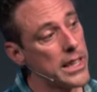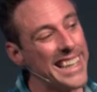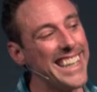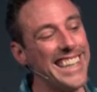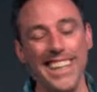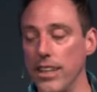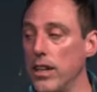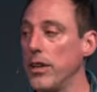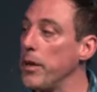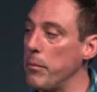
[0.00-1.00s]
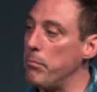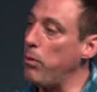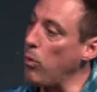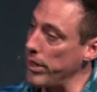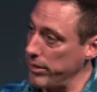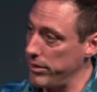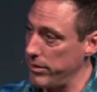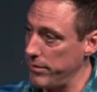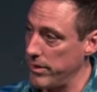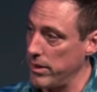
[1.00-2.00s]
Key
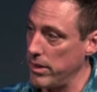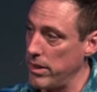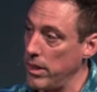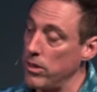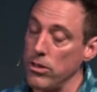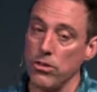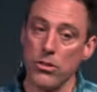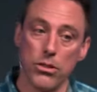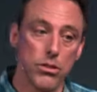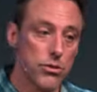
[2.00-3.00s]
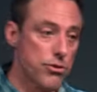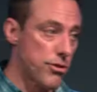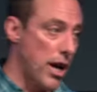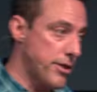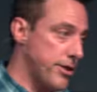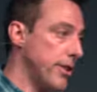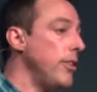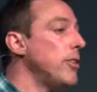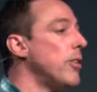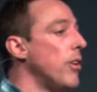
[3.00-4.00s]
point. Trust in the
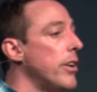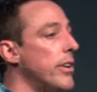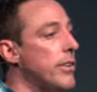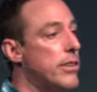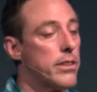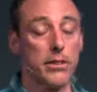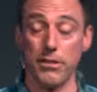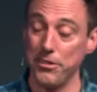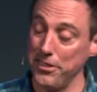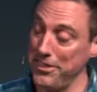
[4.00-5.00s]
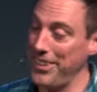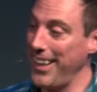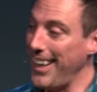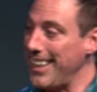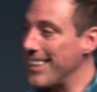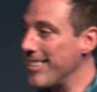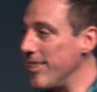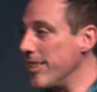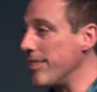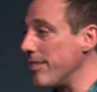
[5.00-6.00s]
Lord, and
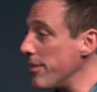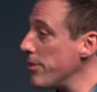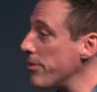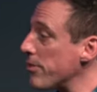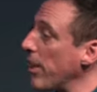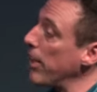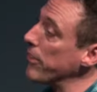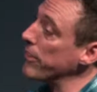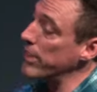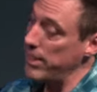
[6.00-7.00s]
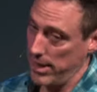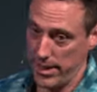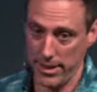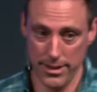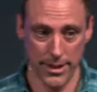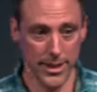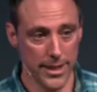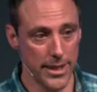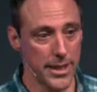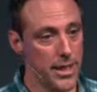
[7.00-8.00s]
he continues to honor the king,
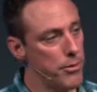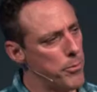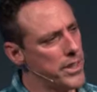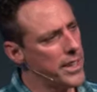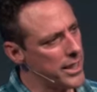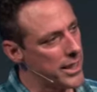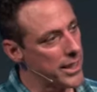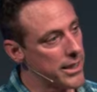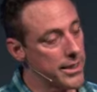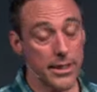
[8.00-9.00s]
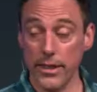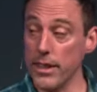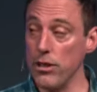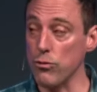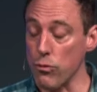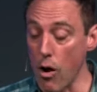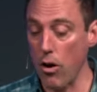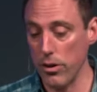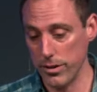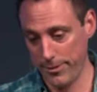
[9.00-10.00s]
even when the king is
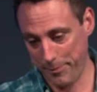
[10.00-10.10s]
wrong.